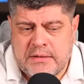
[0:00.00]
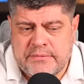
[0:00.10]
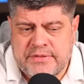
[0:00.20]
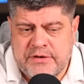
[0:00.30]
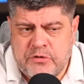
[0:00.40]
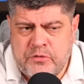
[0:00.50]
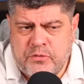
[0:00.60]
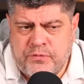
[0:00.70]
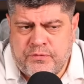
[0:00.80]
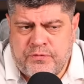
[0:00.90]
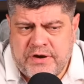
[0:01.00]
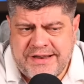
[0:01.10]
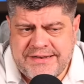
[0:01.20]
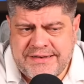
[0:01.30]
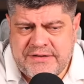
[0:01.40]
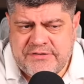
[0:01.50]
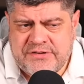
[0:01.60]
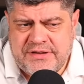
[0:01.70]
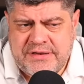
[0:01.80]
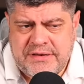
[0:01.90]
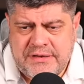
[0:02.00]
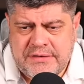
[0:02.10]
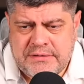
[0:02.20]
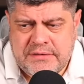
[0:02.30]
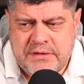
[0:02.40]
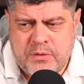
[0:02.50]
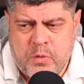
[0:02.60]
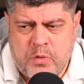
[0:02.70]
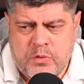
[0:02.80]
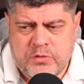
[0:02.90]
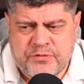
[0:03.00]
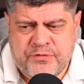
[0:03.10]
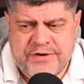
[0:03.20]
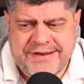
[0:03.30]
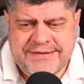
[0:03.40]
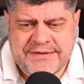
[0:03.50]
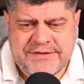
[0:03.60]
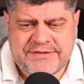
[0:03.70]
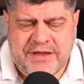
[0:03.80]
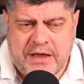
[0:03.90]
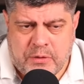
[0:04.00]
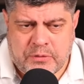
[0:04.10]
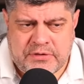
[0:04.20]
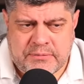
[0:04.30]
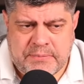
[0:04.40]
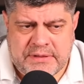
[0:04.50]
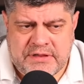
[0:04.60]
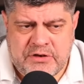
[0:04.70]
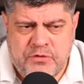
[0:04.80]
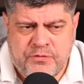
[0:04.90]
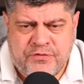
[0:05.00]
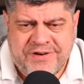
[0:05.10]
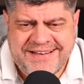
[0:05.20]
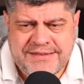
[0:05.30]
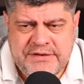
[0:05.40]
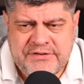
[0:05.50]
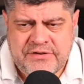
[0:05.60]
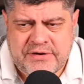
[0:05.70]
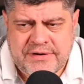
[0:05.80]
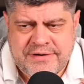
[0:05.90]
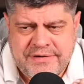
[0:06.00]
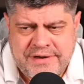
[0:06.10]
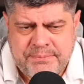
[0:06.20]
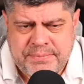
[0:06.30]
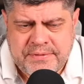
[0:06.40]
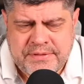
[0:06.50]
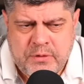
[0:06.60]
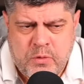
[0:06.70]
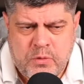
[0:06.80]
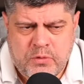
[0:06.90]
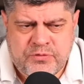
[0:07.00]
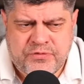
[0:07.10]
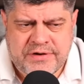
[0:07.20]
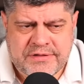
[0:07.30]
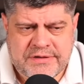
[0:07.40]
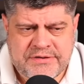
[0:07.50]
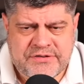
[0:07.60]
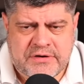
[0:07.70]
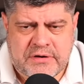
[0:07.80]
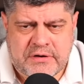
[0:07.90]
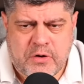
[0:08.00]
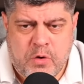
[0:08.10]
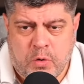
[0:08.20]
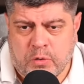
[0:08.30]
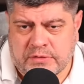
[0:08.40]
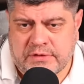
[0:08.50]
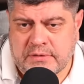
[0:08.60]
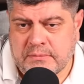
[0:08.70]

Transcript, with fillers: The new friendlies in, the old friendlies out. But the new friendlies are crap, the old friendlies are gold."